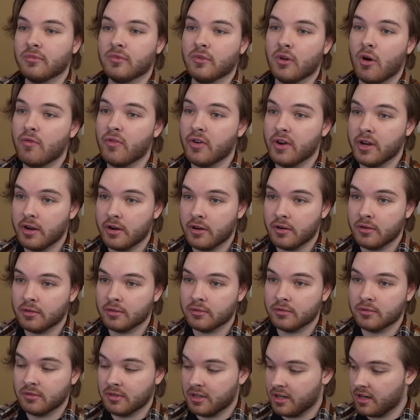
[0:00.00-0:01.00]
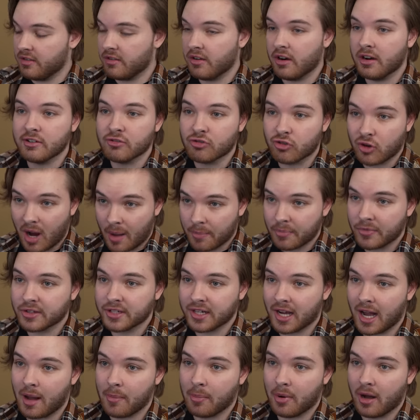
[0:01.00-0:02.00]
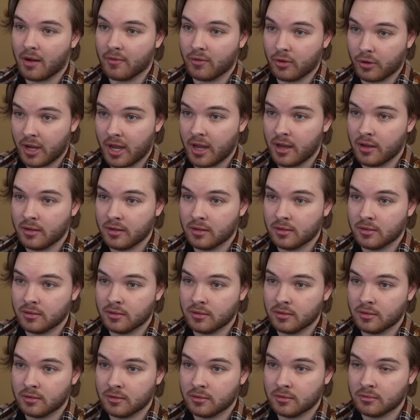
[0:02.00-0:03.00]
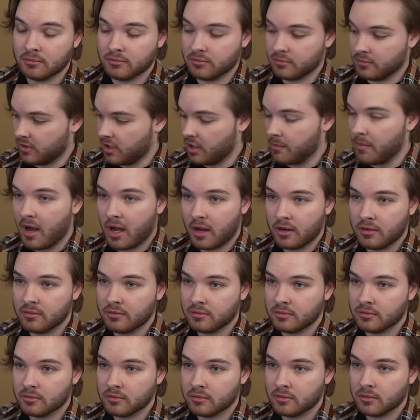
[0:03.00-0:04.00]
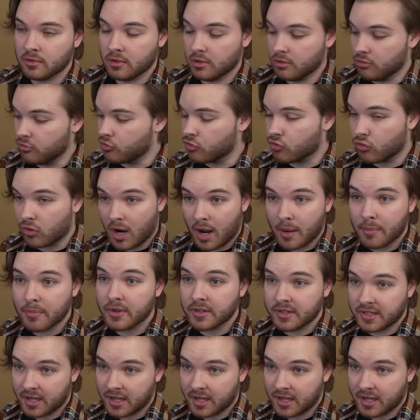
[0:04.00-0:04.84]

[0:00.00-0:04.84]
Over here, get in there and drop the top off, okay? Come on, drop the